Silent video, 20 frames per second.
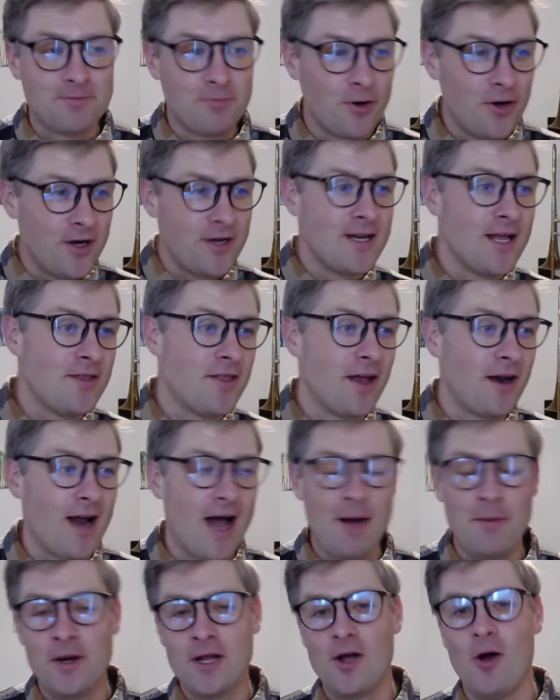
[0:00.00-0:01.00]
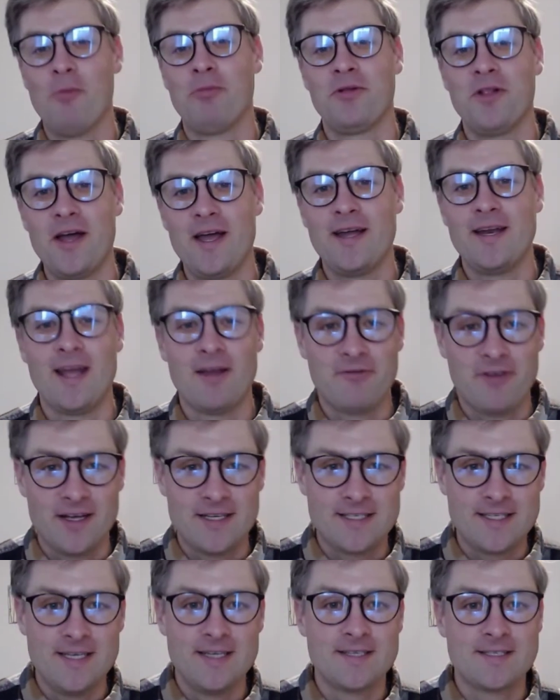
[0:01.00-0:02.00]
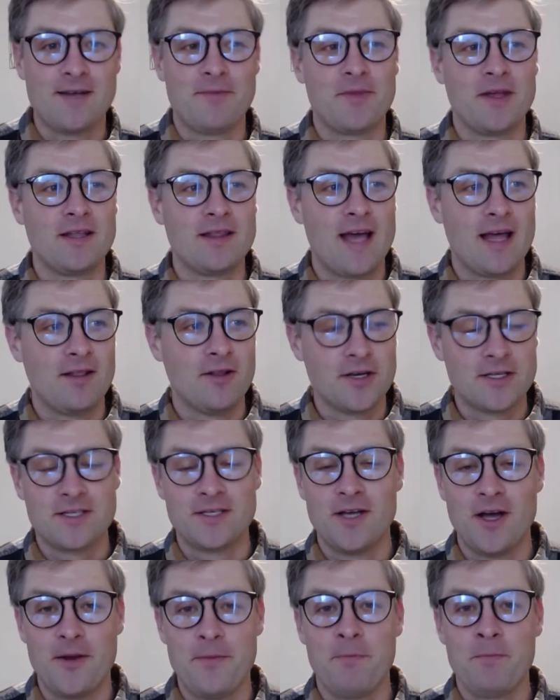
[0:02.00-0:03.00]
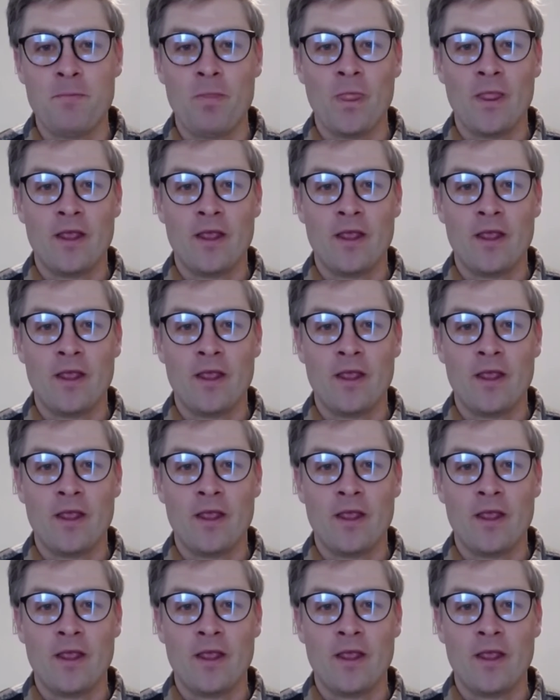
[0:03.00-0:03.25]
Put it in there. I'm going to go play it if I see something that looks good.